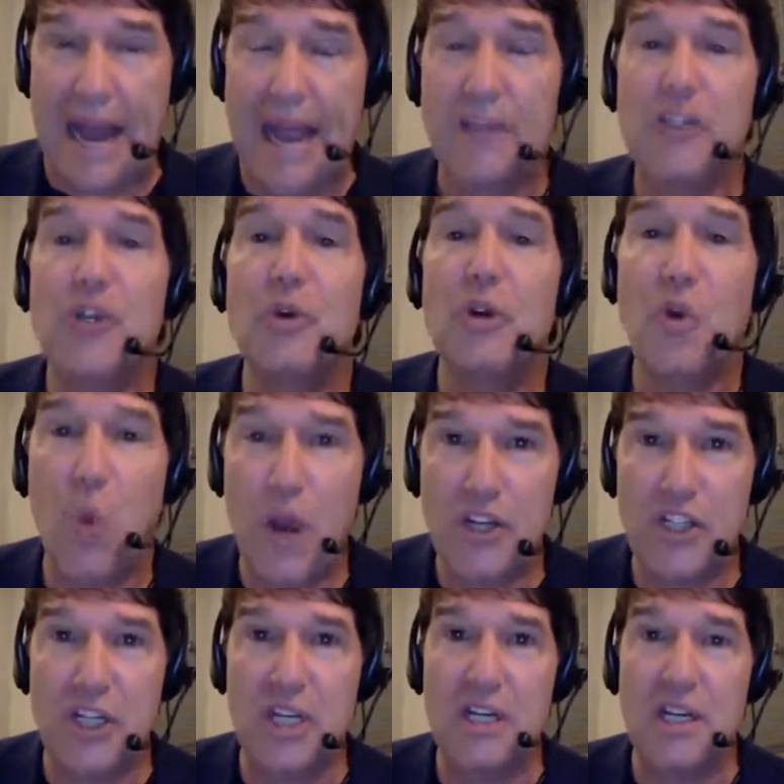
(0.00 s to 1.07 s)
Sir, can I
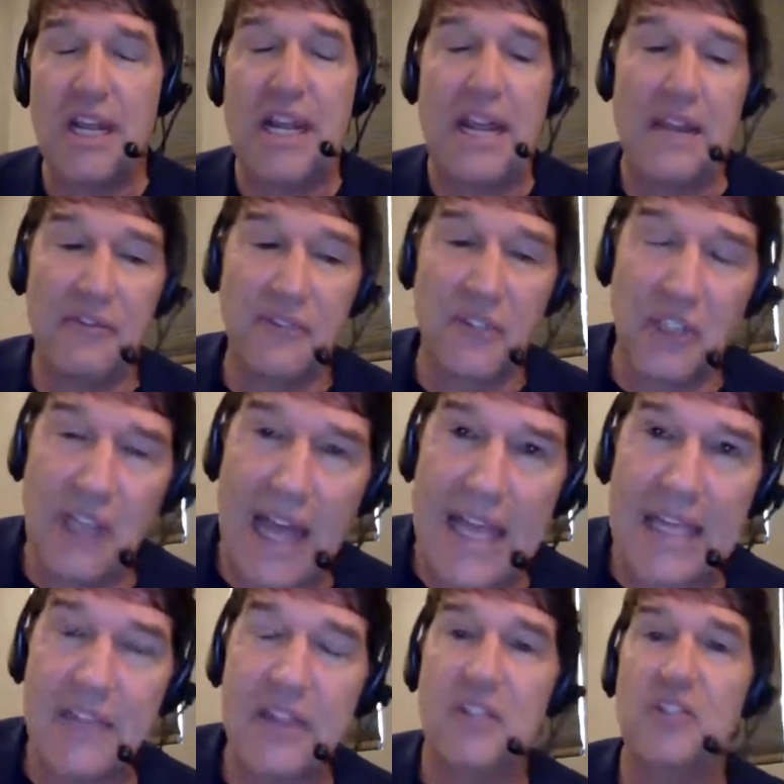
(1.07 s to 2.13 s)
ask you a question?
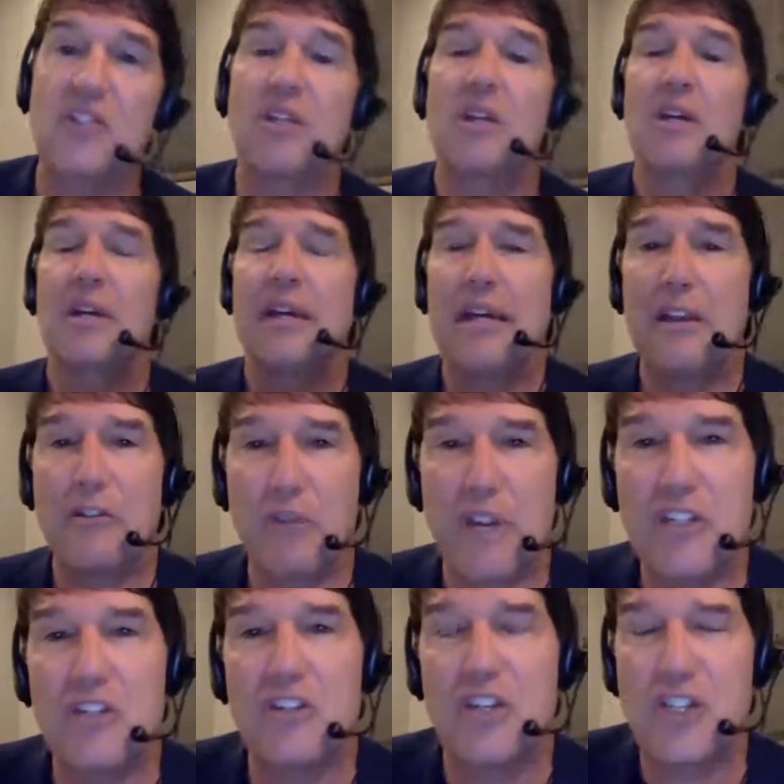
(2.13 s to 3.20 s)
If delaying this
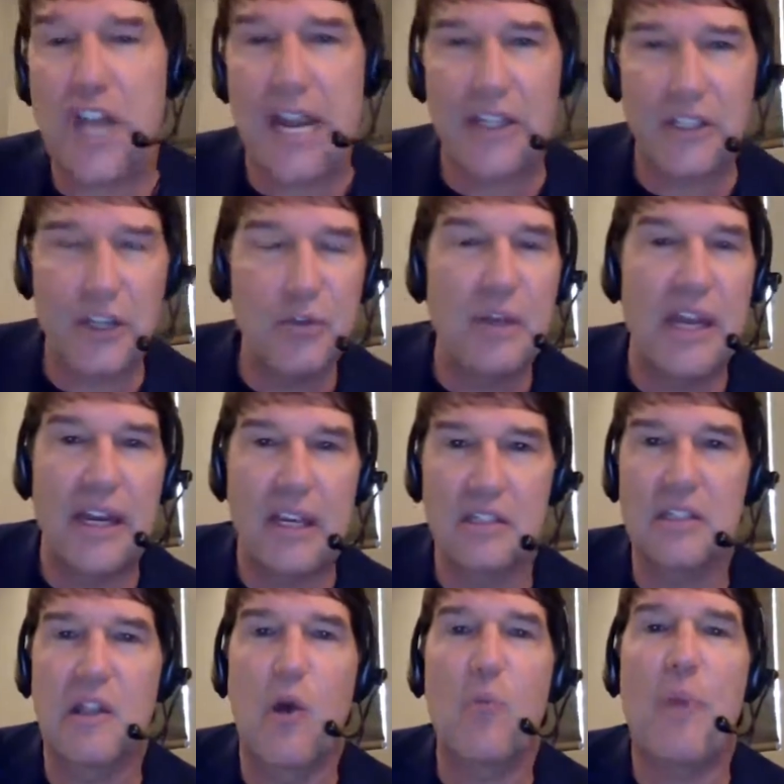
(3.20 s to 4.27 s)
increases a
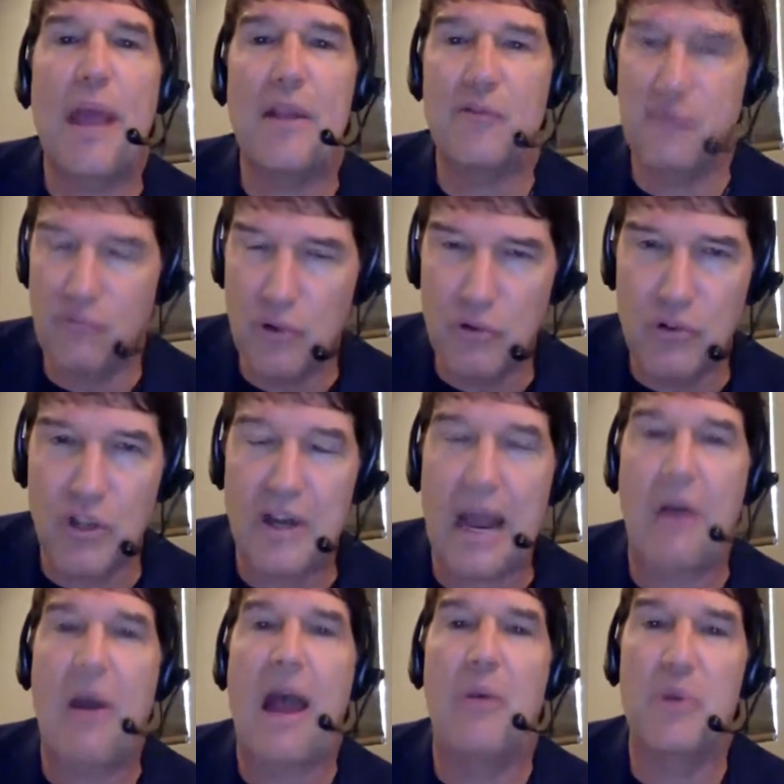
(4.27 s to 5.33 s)
chance of you getting a slow,
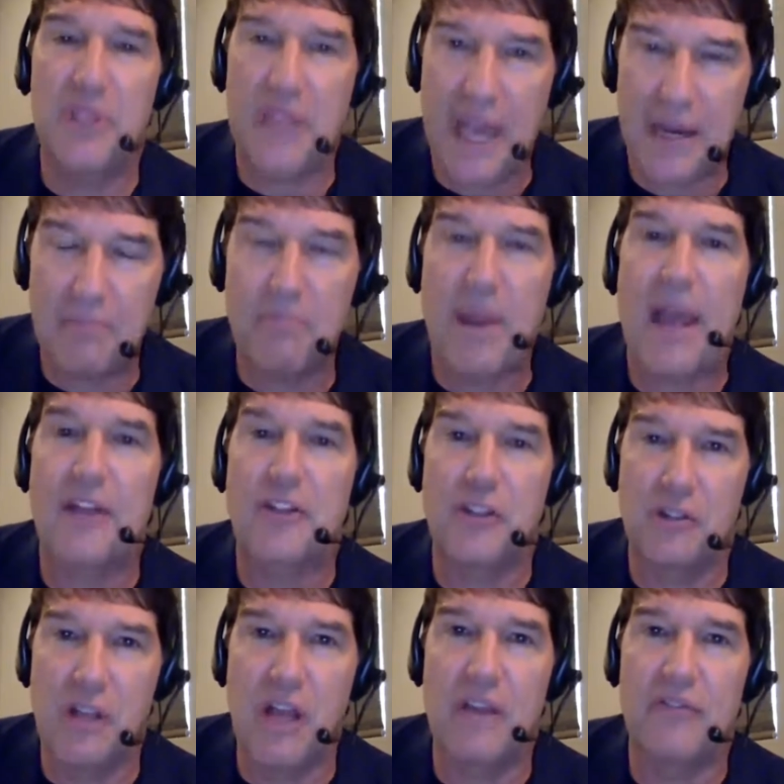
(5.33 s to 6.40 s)
painful root canal. How would
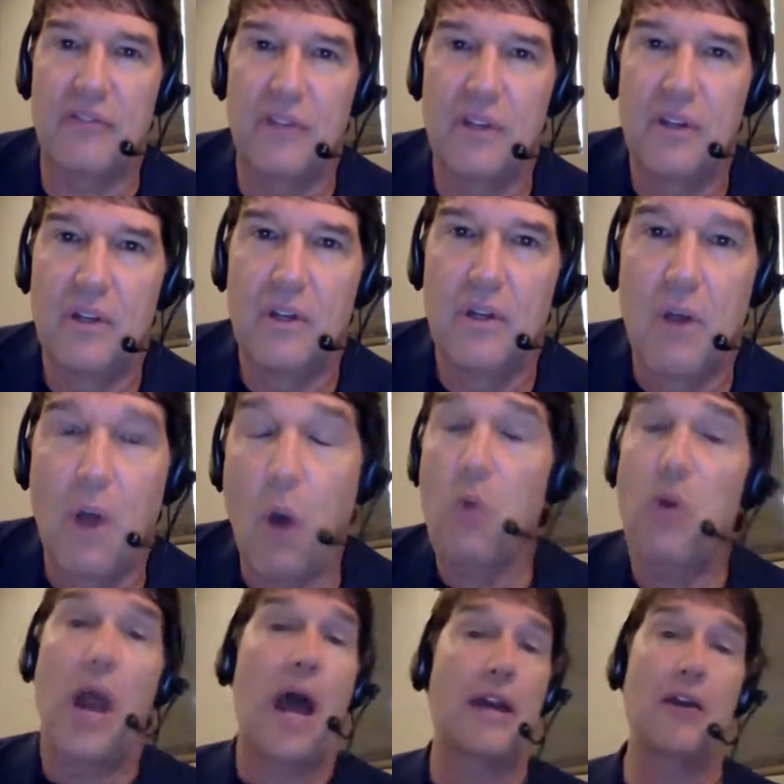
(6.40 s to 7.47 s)
that impact your life?
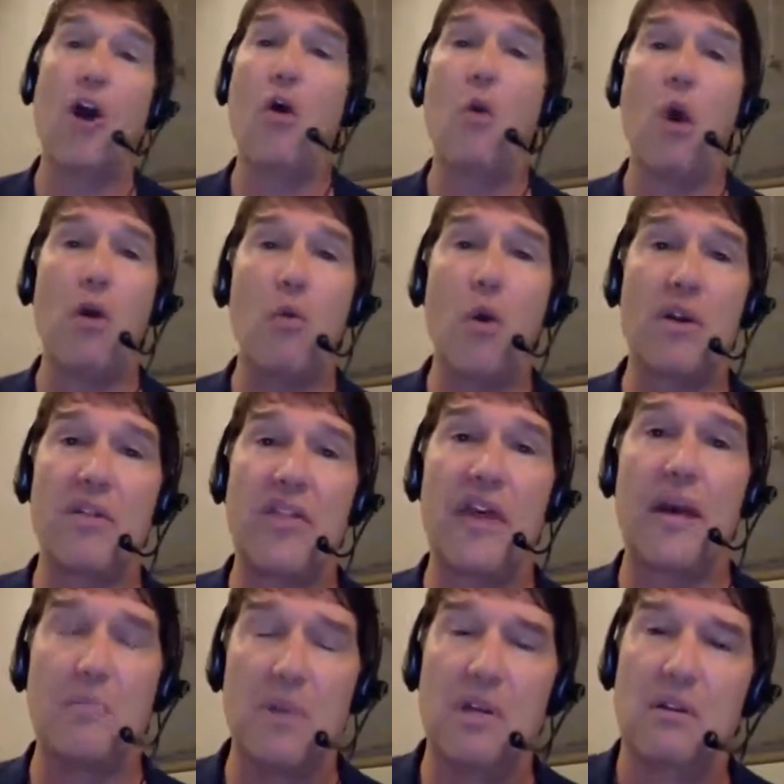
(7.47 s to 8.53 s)
Right. Oh God, it
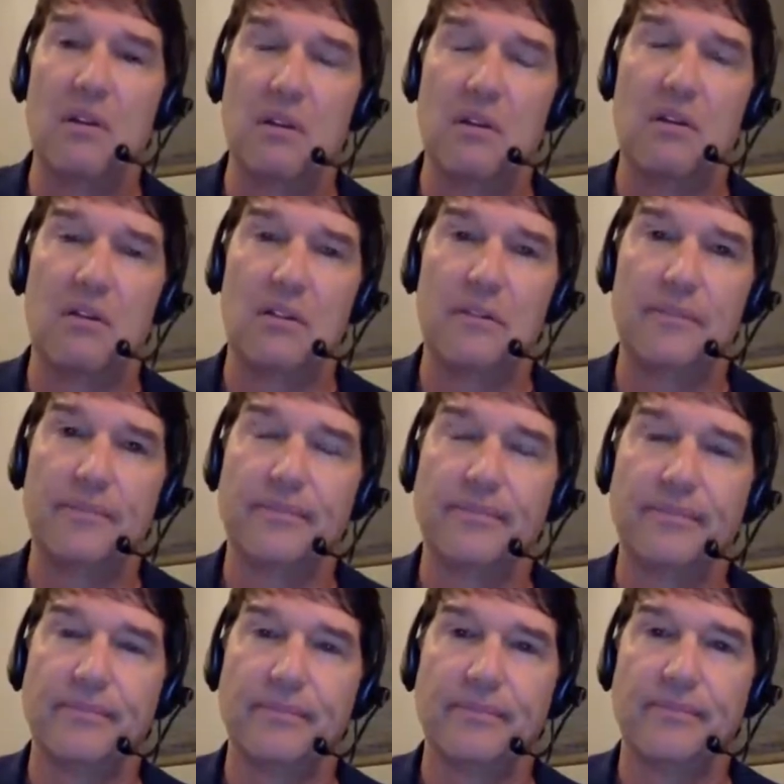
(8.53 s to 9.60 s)
all one of them.
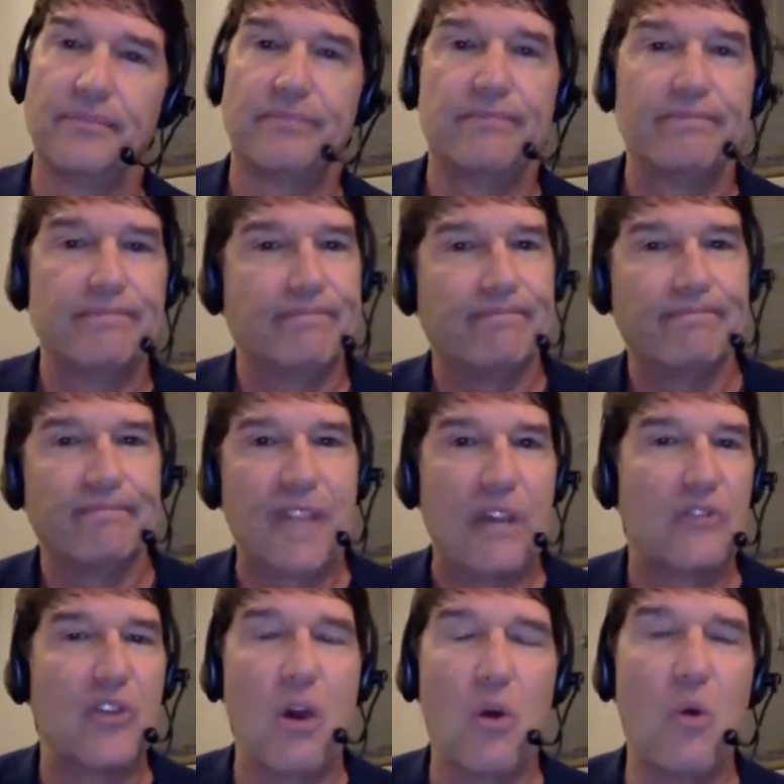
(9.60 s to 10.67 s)
hmm
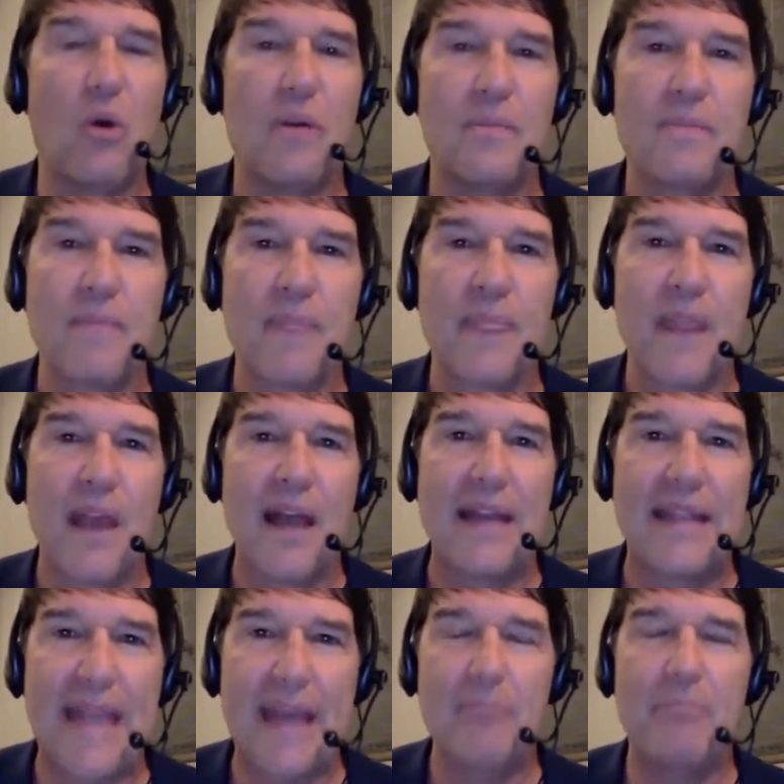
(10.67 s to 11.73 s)
So,
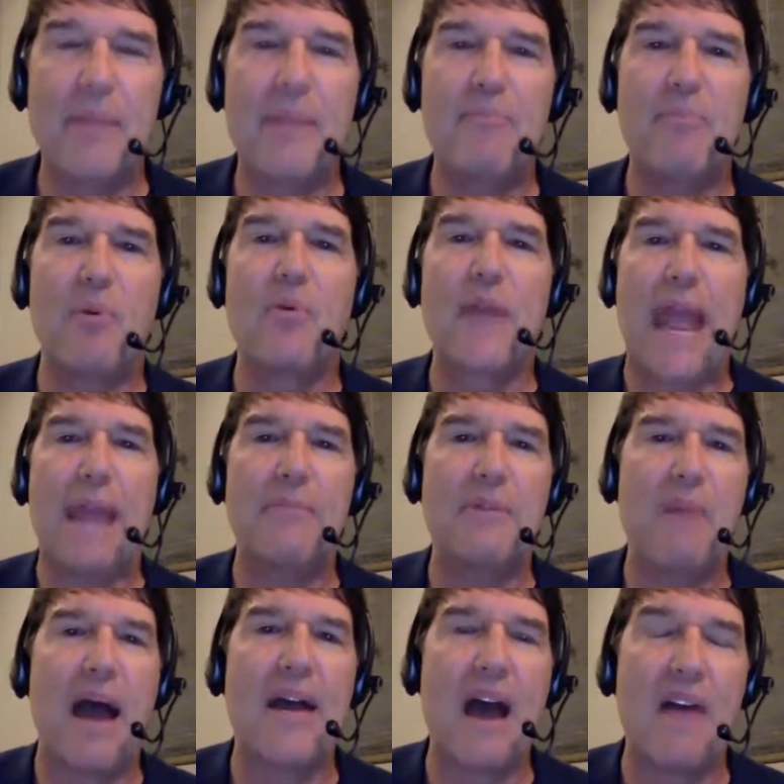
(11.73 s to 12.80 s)
yeah. Again, Pete
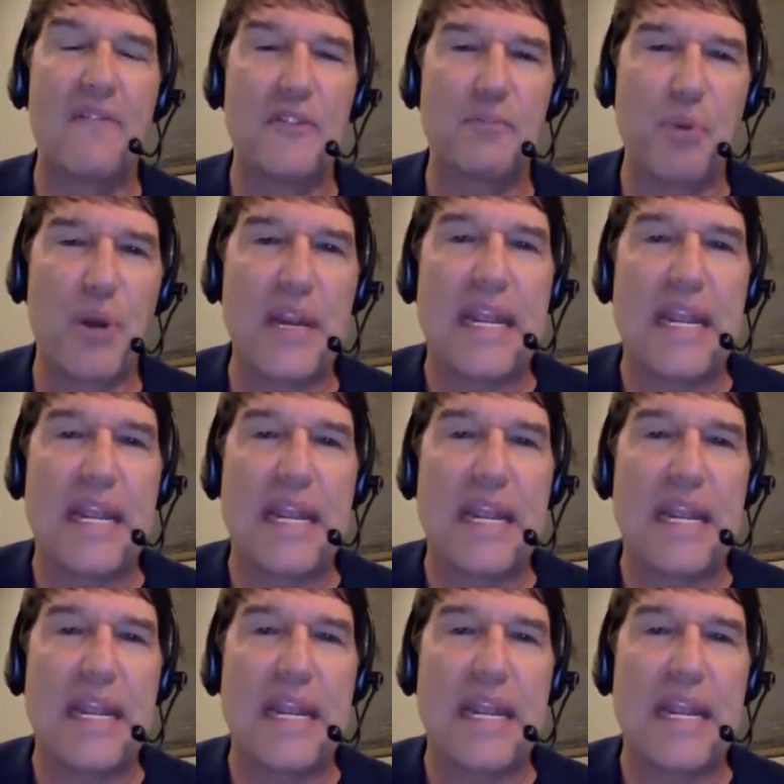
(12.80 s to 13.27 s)
came to my